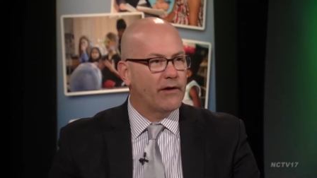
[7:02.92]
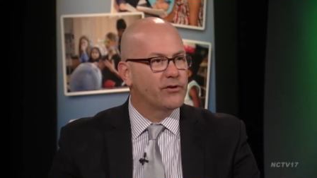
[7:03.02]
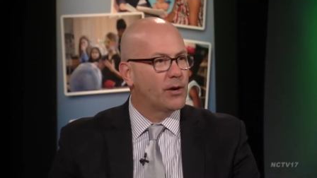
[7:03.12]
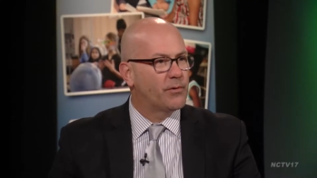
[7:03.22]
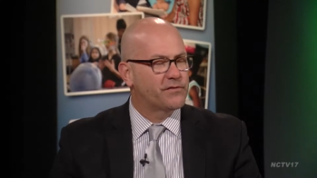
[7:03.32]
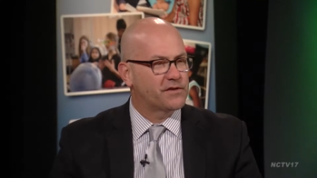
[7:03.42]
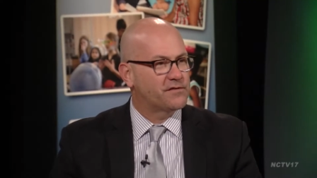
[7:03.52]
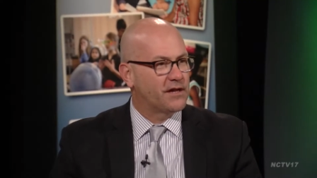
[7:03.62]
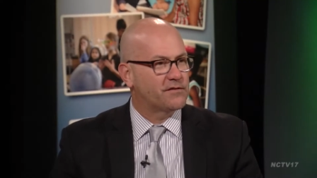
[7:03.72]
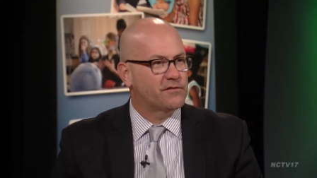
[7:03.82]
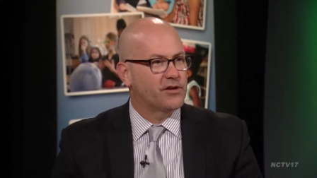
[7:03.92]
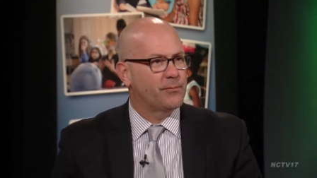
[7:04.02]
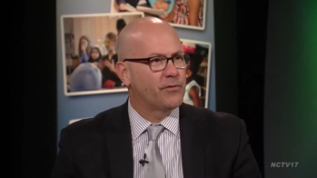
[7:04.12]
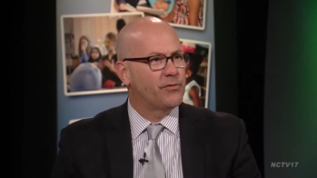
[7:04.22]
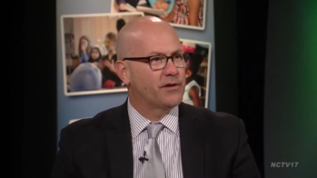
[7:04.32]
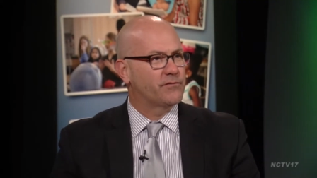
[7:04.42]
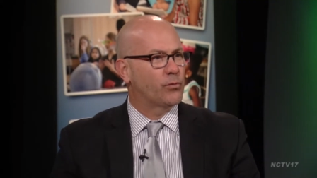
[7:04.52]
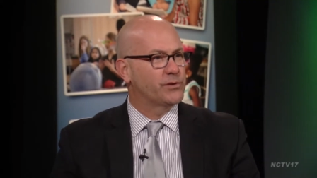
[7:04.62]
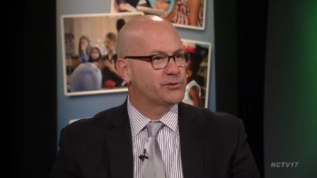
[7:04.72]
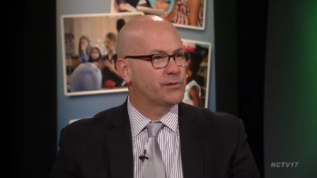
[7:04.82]
have a number of successes, a number of things for
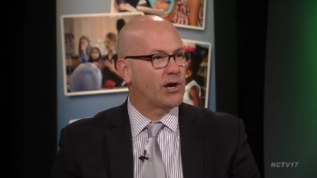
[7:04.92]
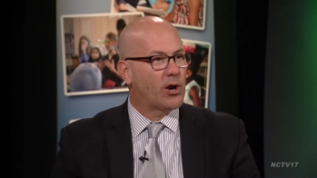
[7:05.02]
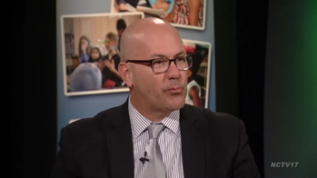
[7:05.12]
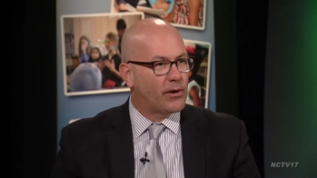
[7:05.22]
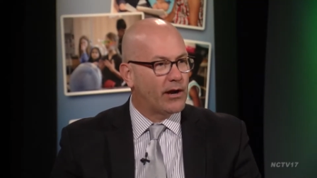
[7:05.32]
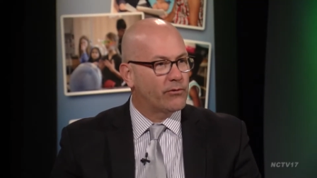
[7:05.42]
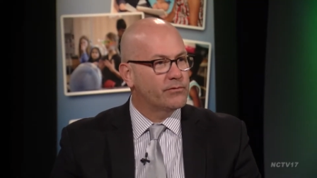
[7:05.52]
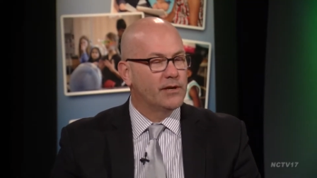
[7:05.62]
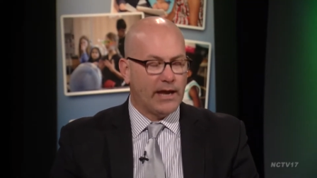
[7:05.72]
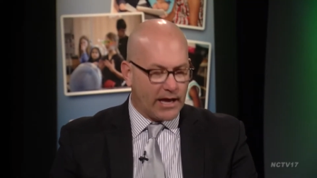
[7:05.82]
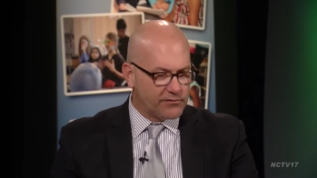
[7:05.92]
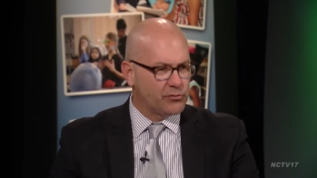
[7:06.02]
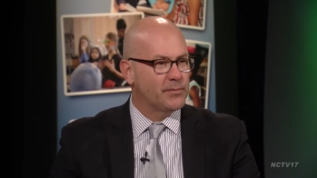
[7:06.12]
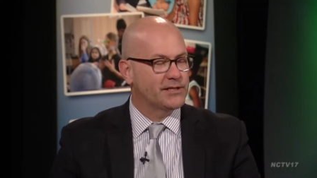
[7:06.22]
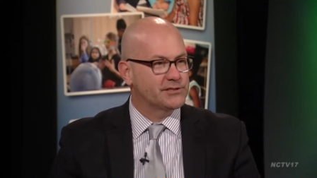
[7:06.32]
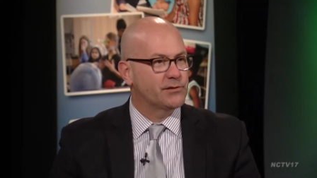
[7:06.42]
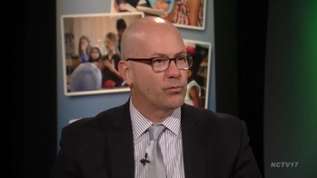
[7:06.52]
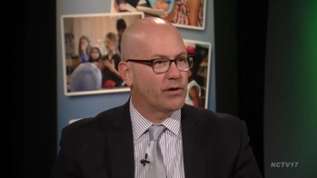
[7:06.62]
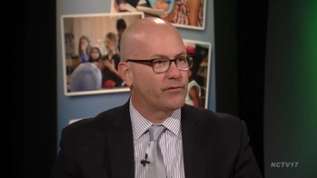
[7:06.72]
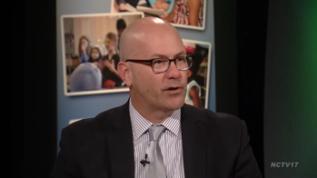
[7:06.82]
which we are proud as you mentioned,
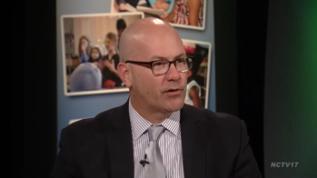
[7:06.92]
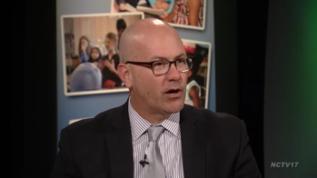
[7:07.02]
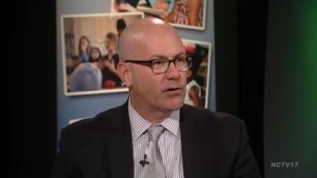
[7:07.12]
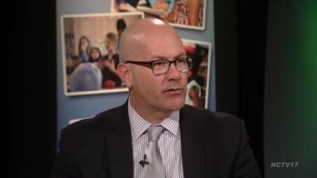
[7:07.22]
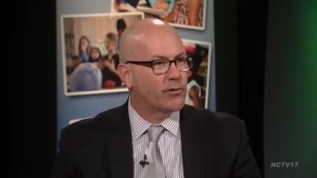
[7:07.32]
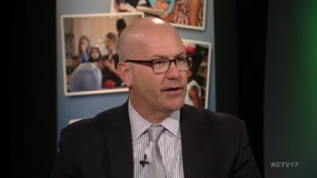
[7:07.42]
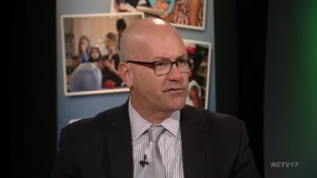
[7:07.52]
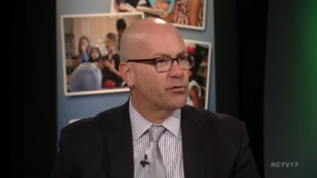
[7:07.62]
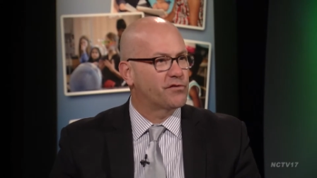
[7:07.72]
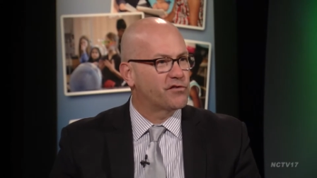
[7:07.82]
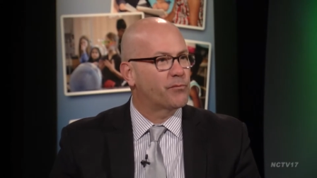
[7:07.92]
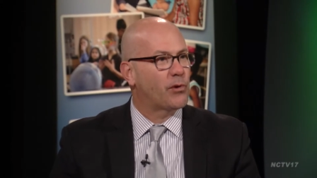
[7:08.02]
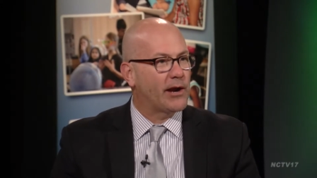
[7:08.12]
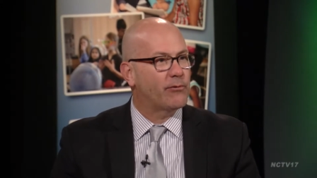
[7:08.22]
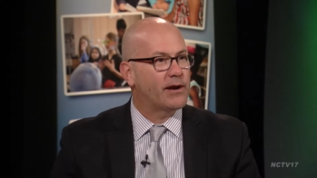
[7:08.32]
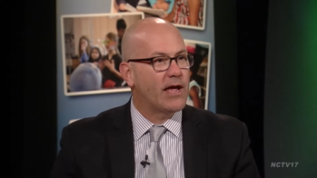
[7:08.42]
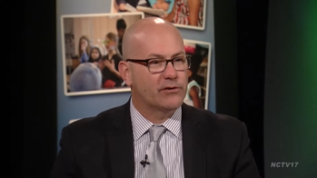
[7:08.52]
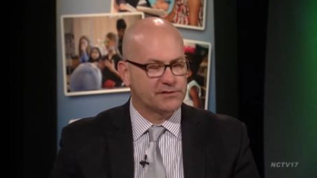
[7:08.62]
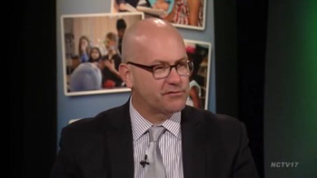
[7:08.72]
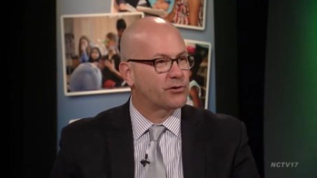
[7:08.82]
one of our, our, greatest sources of pride right now
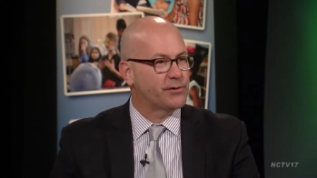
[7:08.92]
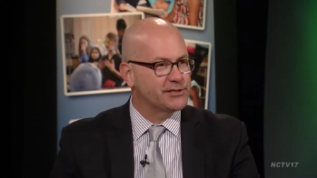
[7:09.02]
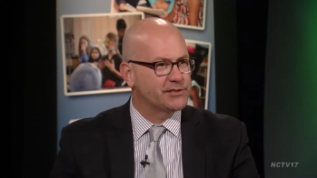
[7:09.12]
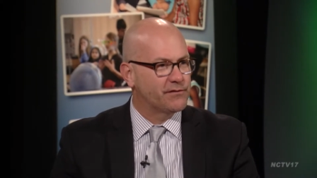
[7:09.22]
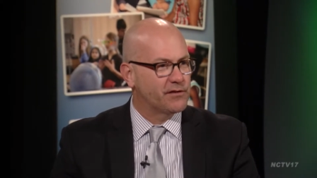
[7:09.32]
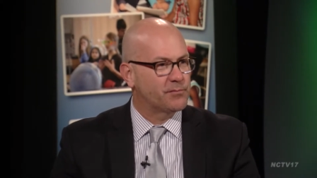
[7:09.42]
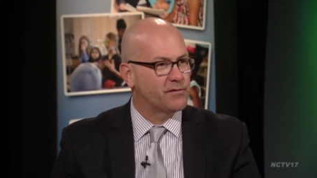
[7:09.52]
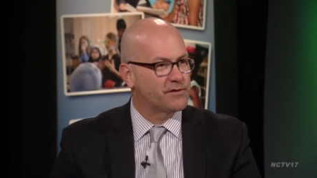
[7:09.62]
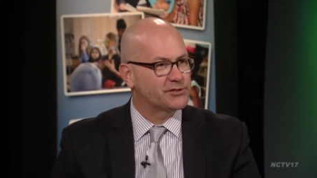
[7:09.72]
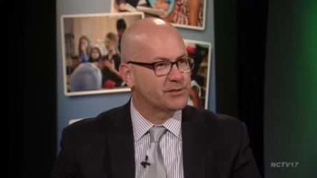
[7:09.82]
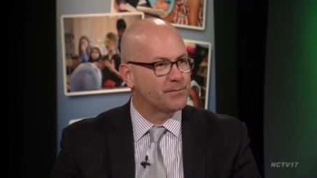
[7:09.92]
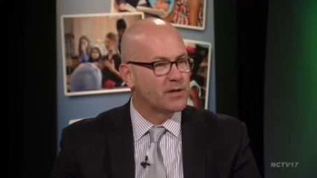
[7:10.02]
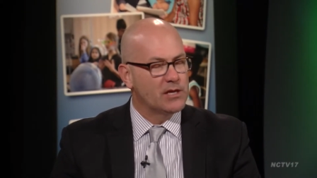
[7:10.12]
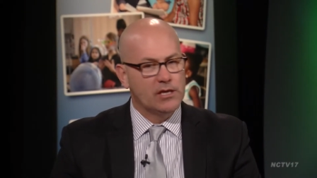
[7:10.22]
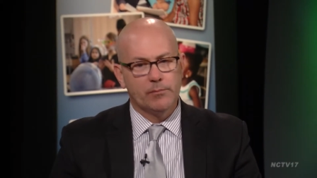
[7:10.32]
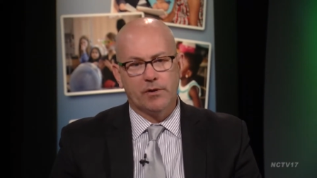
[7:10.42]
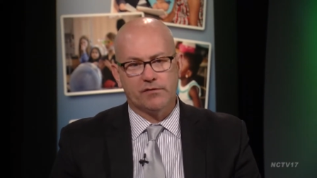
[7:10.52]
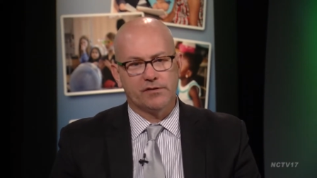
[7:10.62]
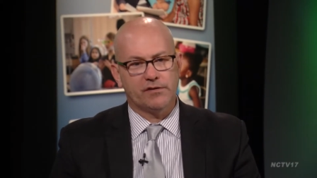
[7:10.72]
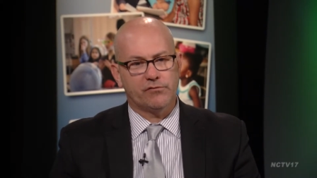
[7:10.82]
is just the creation of this position. Mm -hmm. But as
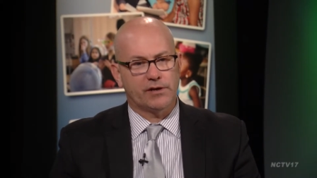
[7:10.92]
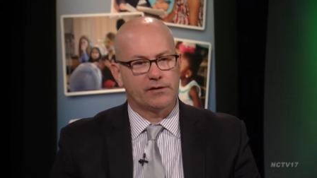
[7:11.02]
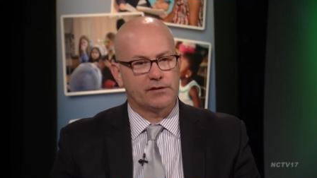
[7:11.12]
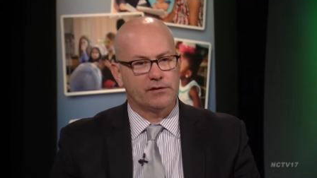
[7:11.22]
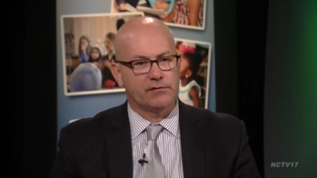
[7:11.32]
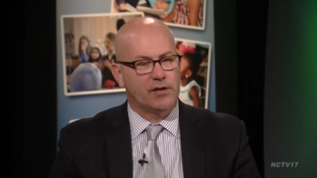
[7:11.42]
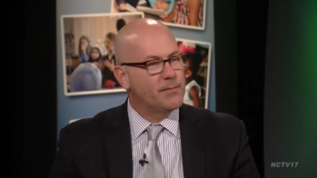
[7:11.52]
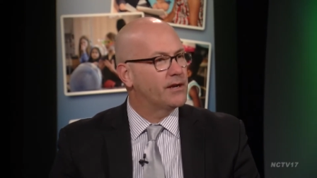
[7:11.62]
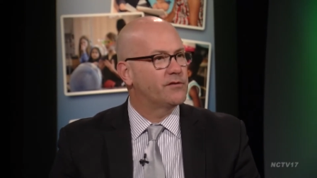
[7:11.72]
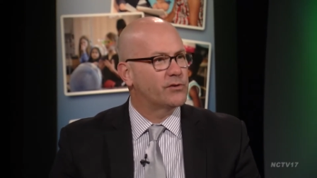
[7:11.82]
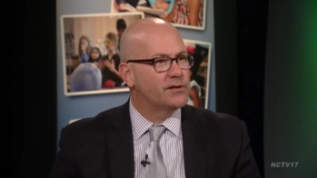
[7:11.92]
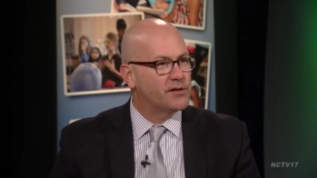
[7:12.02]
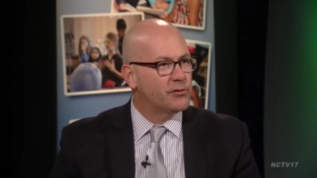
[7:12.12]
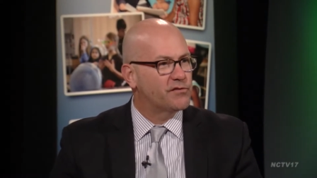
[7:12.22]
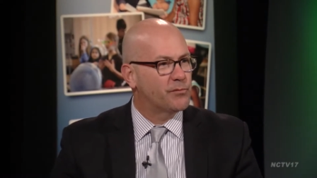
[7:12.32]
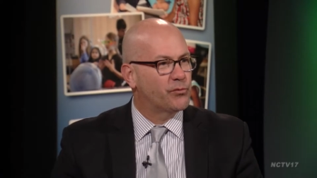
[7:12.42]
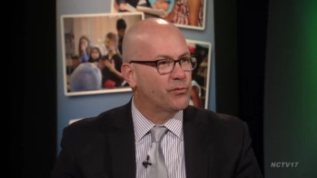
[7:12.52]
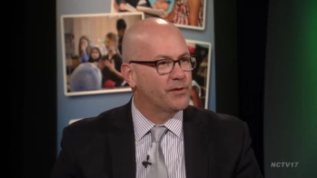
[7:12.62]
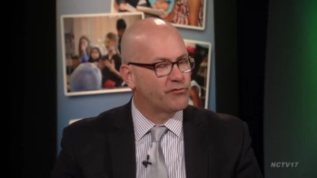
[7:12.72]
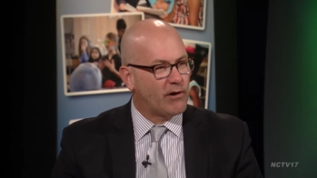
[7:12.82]
a district committed to continuous
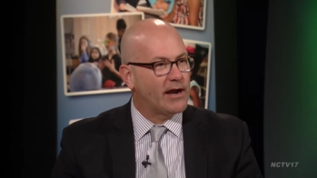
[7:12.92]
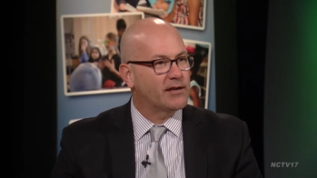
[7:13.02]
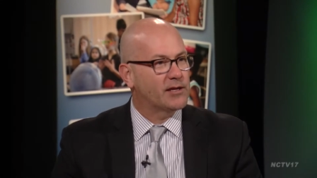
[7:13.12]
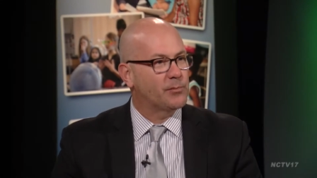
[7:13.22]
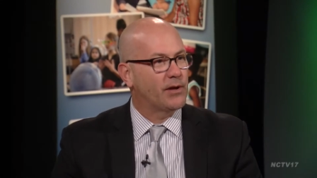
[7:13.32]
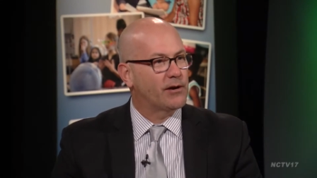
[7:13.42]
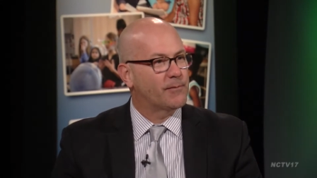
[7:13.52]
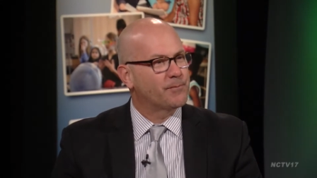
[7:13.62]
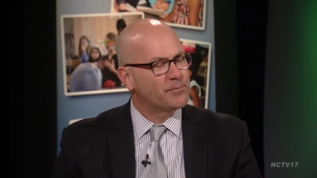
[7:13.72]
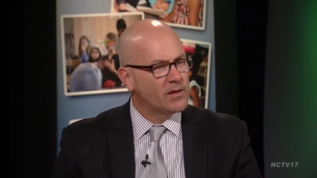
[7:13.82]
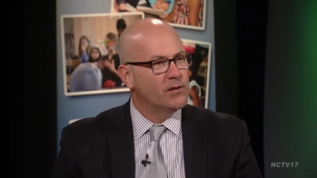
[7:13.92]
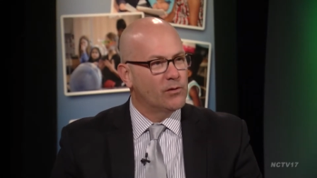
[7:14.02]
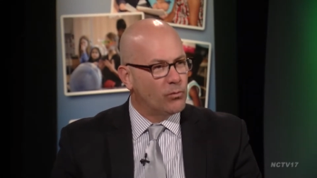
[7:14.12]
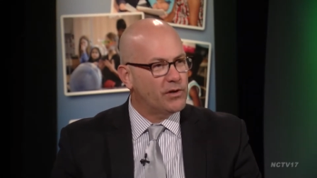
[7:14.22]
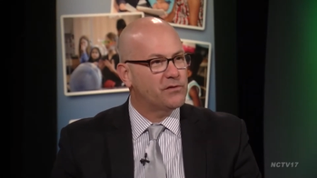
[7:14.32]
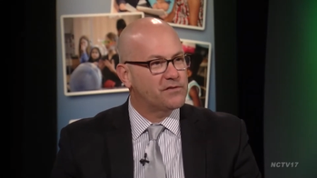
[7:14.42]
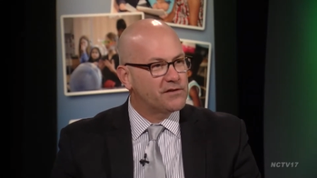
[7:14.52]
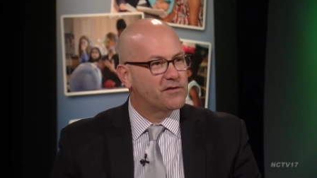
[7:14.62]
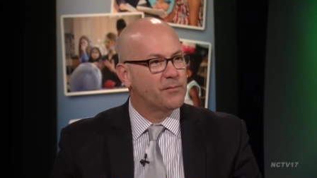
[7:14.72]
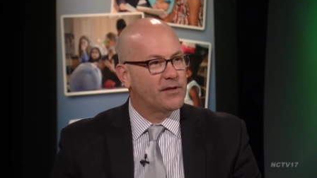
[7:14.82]
improvement and trying to get better, what do you see
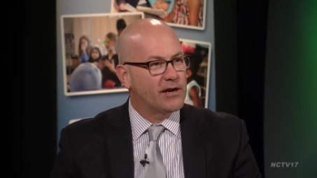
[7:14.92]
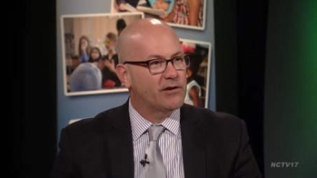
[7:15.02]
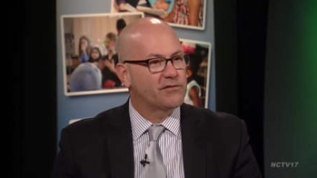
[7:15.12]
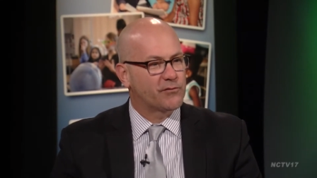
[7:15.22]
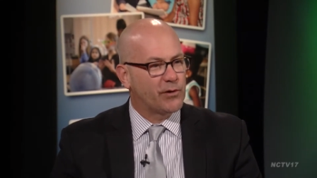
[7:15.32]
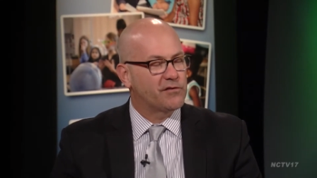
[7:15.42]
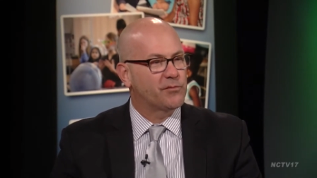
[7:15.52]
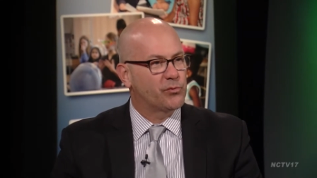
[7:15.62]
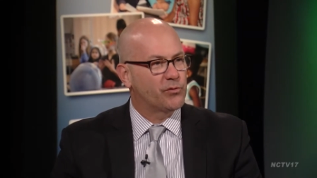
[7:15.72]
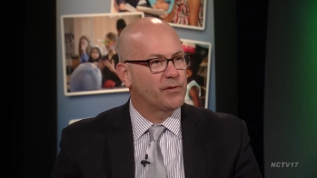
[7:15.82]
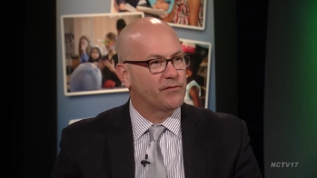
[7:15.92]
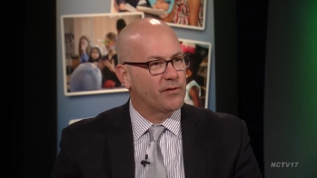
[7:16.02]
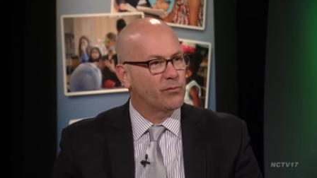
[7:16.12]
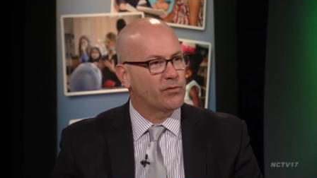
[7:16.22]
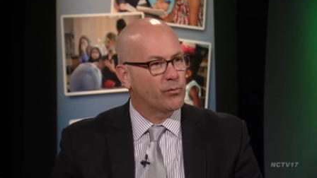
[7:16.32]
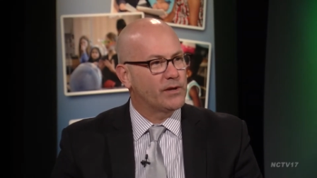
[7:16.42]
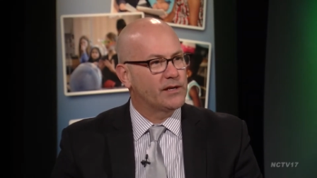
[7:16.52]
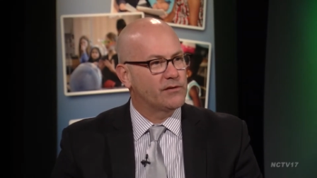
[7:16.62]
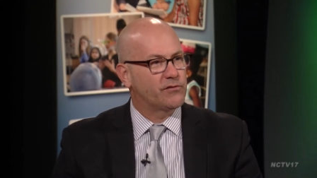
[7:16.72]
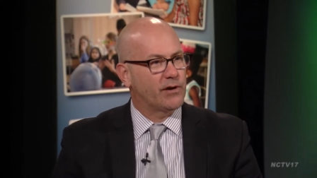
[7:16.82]
as some of the areas of greatest improvement that, that we
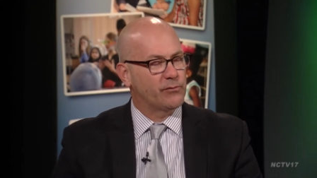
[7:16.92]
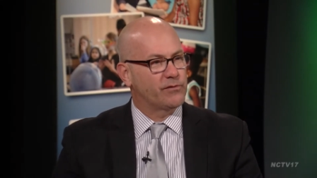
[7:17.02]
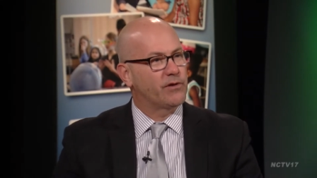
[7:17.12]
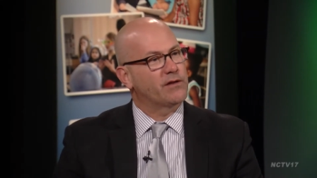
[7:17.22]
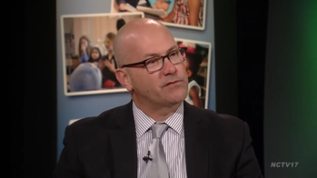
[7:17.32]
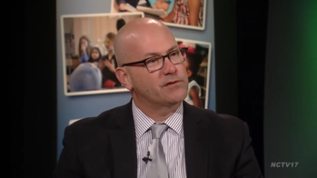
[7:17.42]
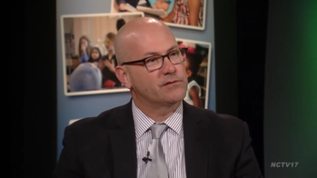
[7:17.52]
need to try to address?